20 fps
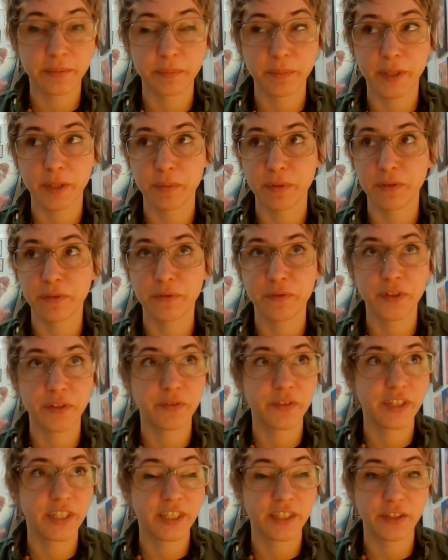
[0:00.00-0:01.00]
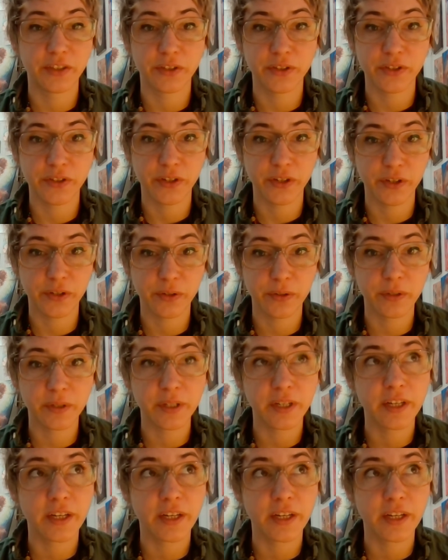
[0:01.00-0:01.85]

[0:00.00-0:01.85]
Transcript: maybe 15 years ago,